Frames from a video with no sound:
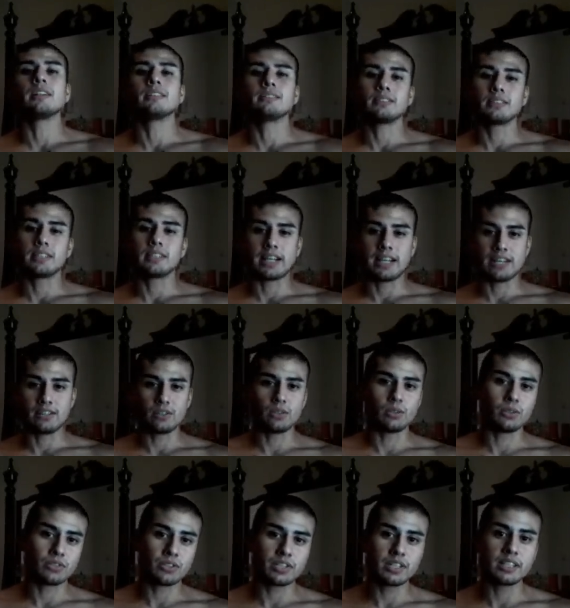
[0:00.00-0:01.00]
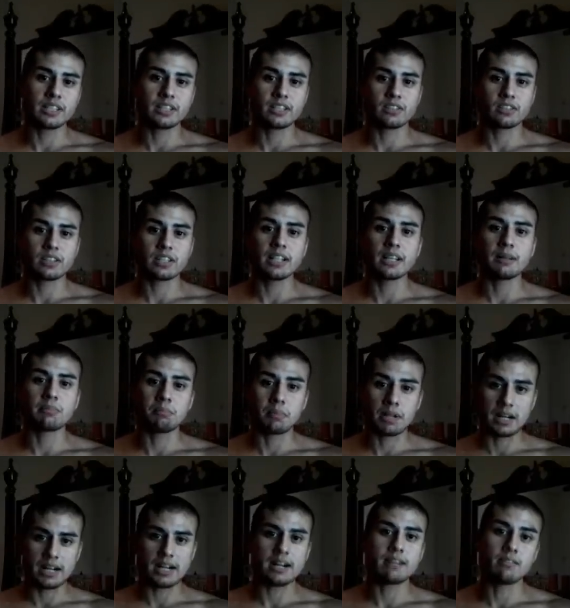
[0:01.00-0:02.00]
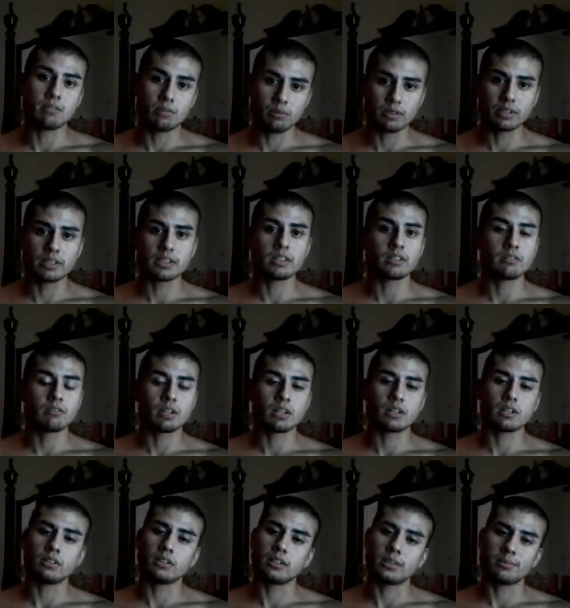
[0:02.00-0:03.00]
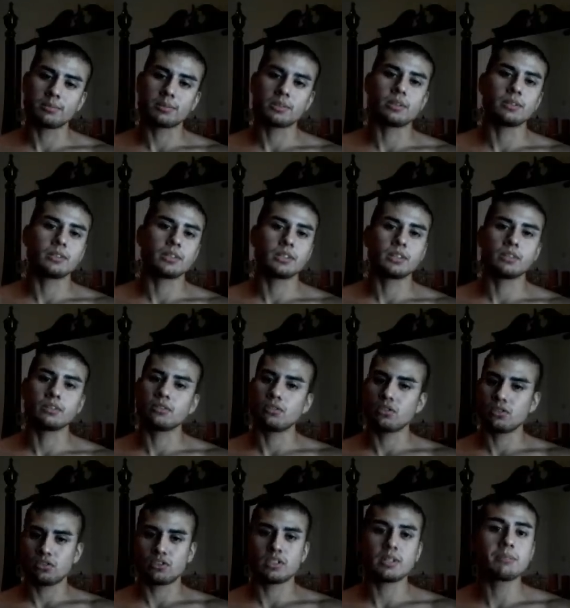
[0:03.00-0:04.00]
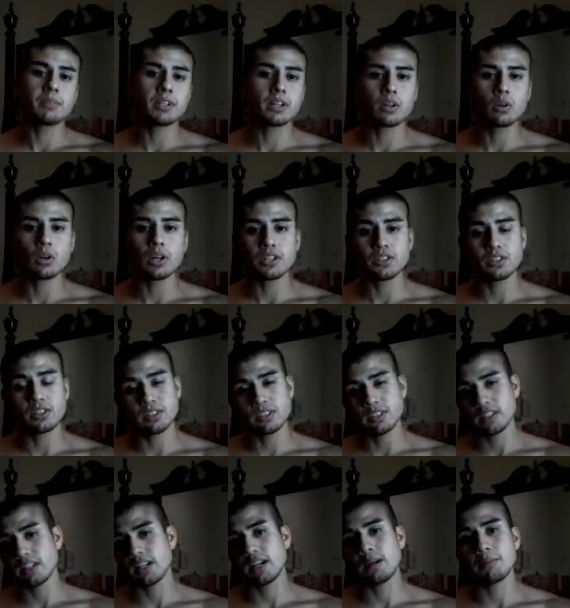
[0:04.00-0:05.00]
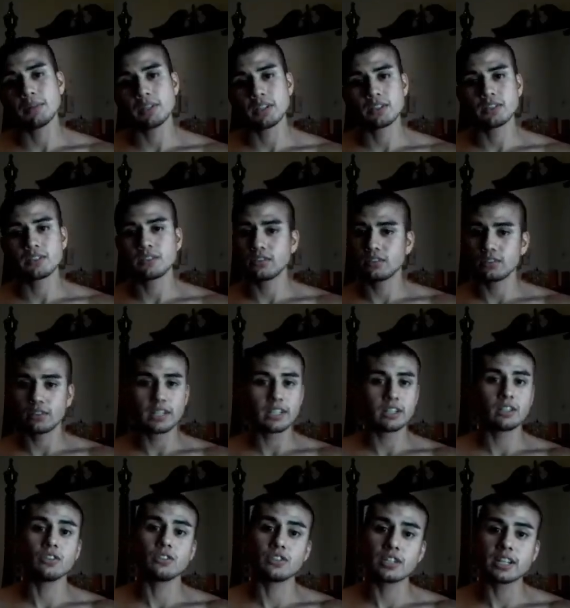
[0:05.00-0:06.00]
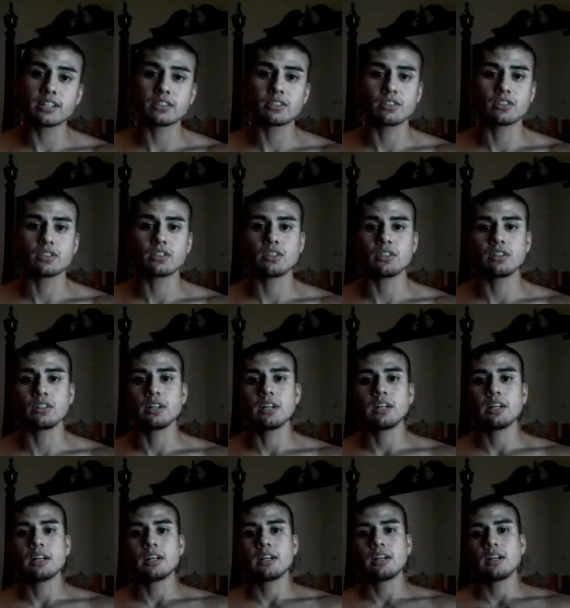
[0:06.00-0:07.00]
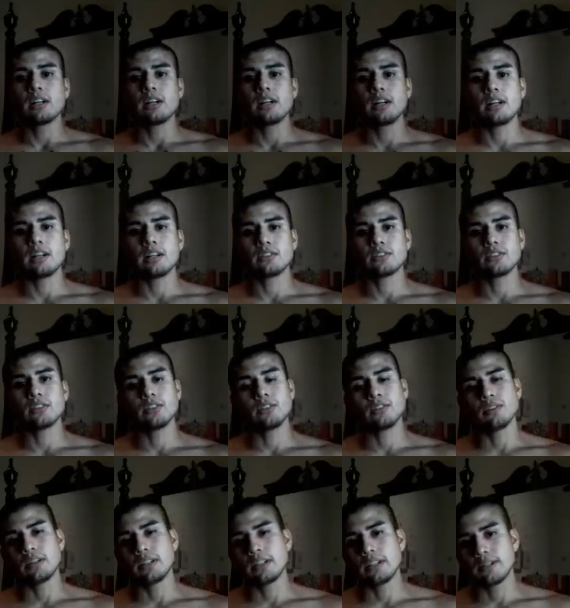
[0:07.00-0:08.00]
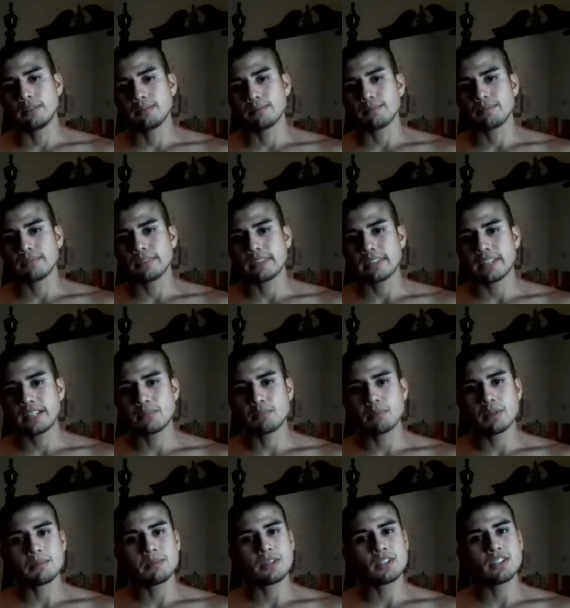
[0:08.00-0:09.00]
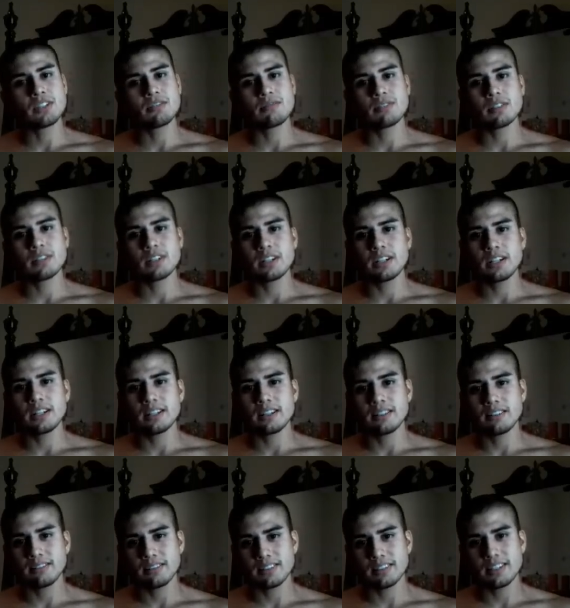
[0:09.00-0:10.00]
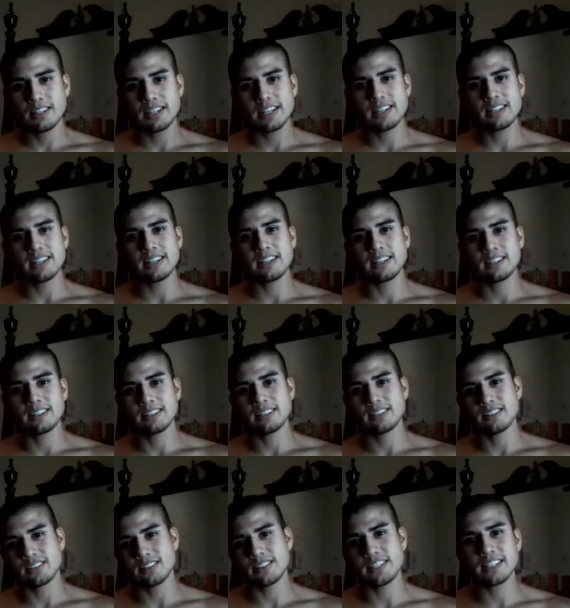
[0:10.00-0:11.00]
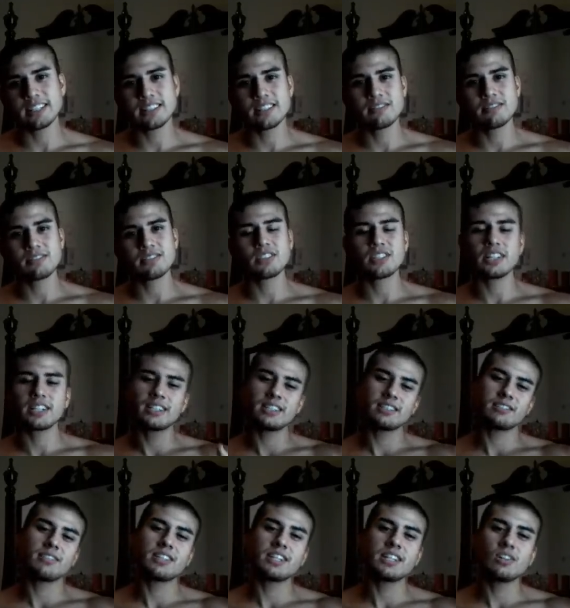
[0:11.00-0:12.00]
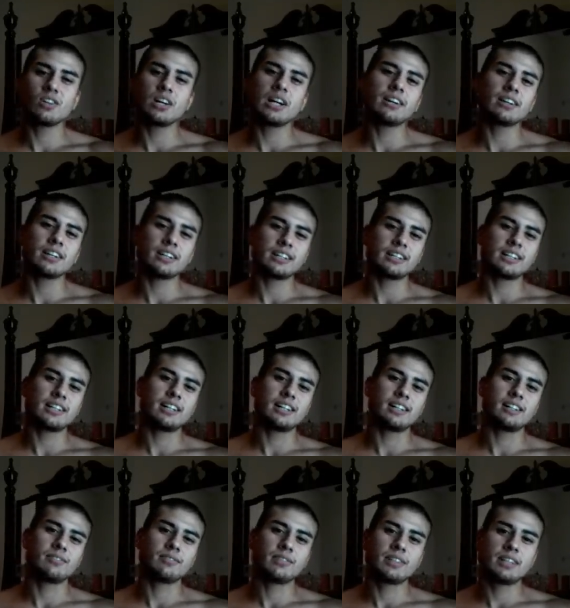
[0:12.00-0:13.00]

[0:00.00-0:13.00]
but as you'll see in this clip, I have a really good vertical leap. So, you know, just send me your questions and then I'm going to get those answered to you. Uh, so uh, that's pretty much it for uh, for the day. just check this check this video out and